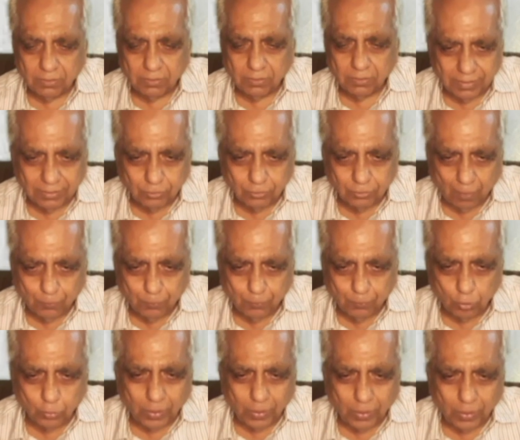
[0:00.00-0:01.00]
So up to
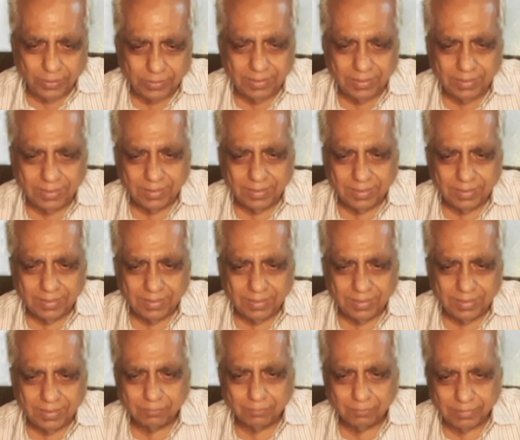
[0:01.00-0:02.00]
20 it's very
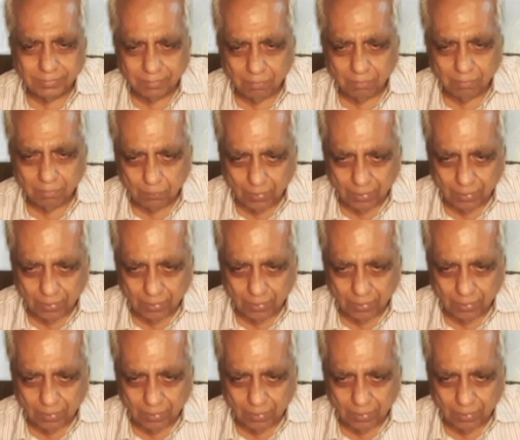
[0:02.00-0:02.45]
simple.